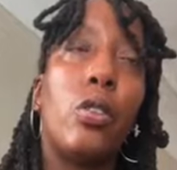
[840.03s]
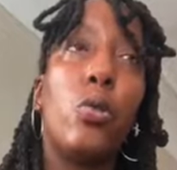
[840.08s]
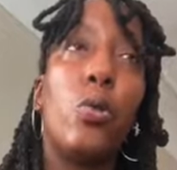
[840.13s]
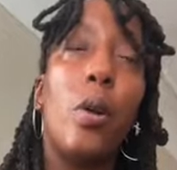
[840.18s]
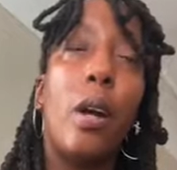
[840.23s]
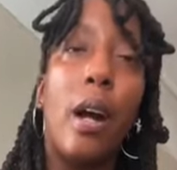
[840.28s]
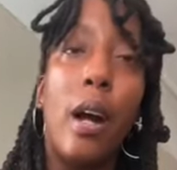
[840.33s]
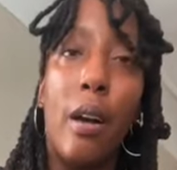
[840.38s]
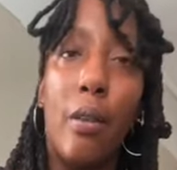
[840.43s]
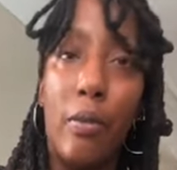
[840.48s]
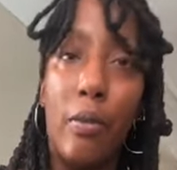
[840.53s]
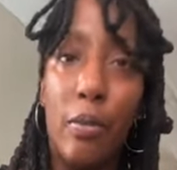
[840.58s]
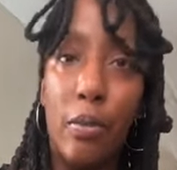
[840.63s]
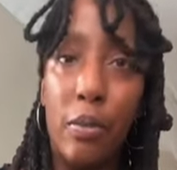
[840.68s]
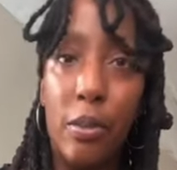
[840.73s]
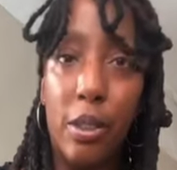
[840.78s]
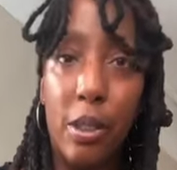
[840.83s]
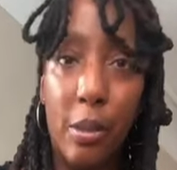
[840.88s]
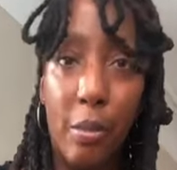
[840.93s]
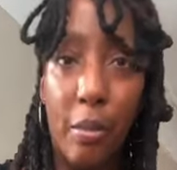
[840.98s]
you
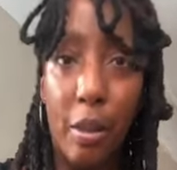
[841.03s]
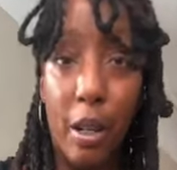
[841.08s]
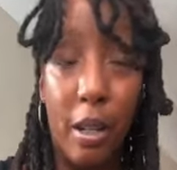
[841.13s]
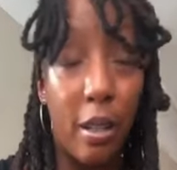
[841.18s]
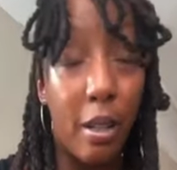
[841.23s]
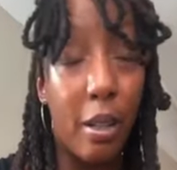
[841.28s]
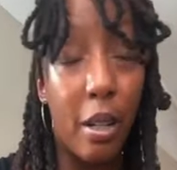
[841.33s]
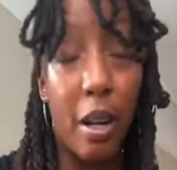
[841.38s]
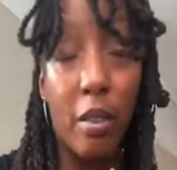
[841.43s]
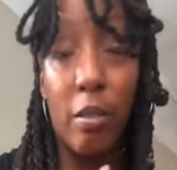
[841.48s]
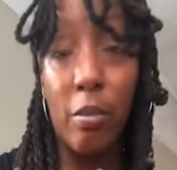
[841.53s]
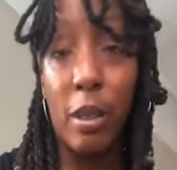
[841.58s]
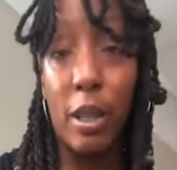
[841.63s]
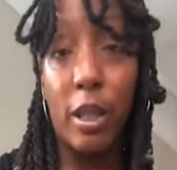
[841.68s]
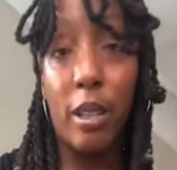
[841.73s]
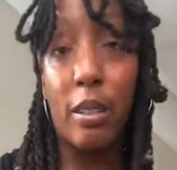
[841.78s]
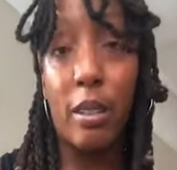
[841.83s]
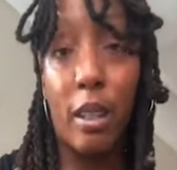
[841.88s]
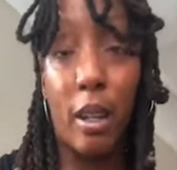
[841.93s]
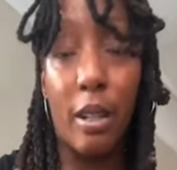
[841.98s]
have somebody, not everybody
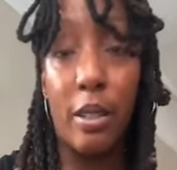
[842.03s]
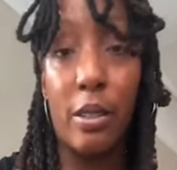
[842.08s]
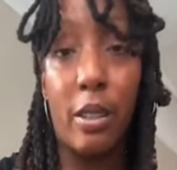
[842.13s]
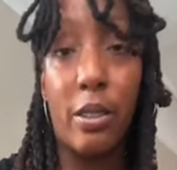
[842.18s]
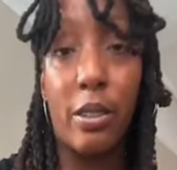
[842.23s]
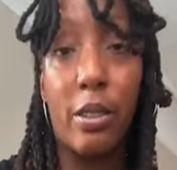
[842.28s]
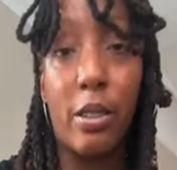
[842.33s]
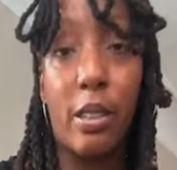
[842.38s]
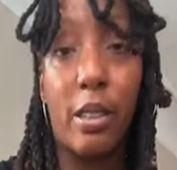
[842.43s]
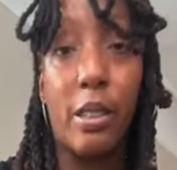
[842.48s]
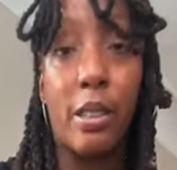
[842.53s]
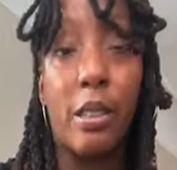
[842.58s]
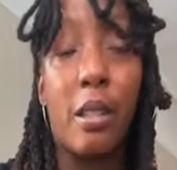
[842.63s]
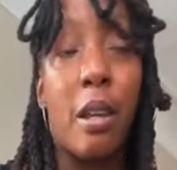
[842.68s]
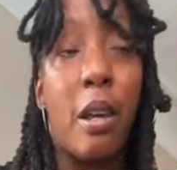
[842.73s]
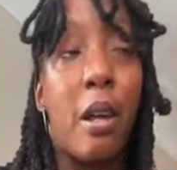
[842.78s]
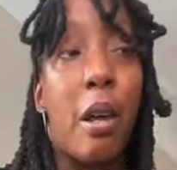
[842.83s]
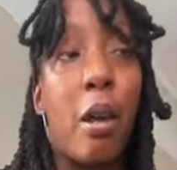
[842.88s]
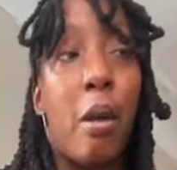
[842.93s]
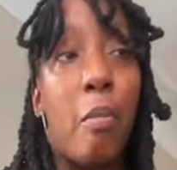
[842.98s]
has access to this,
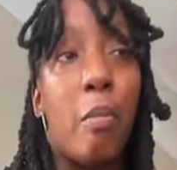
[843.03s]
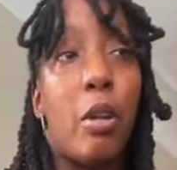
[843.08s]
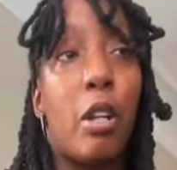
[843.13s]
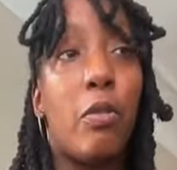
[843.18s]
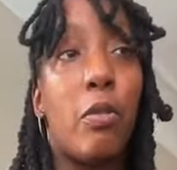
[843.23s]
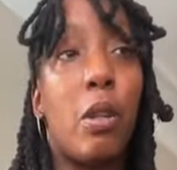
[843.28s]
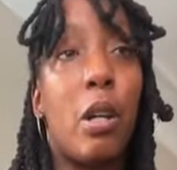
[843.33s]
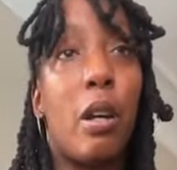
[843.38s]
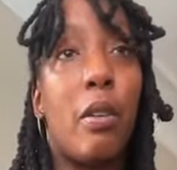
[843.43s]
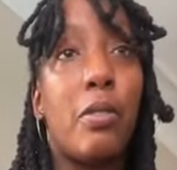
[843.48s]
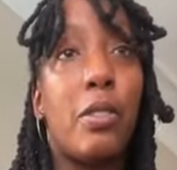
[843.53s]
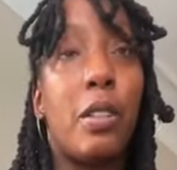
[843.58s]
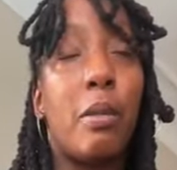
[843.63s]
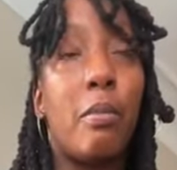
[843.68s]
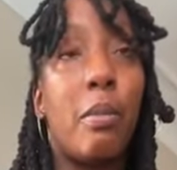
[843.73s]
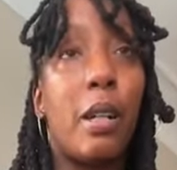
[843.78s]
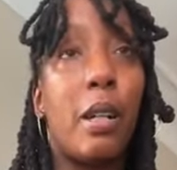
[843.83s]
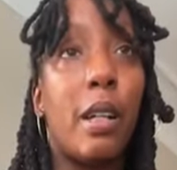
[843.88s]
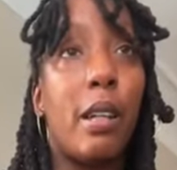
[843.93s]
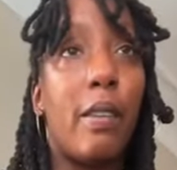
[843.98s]
but if you have
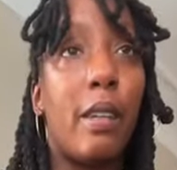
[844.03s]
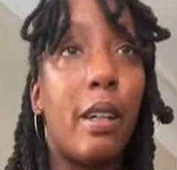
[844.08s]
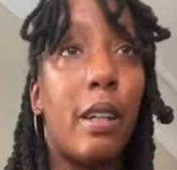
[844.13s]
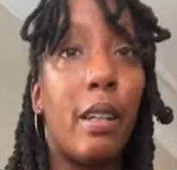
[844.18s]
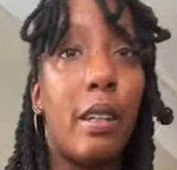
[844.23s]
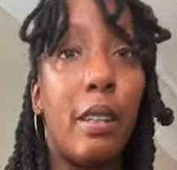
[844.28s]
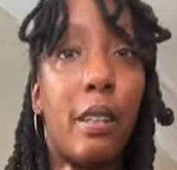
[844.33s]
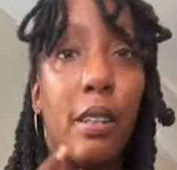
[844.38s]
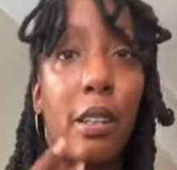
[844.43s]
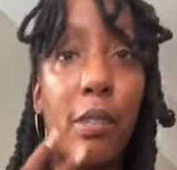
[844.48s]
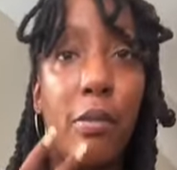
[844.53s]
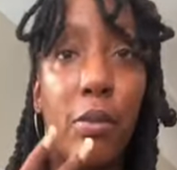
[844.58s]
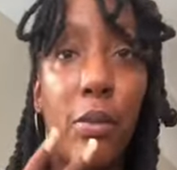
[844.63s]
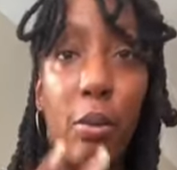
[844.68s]
somebody that can give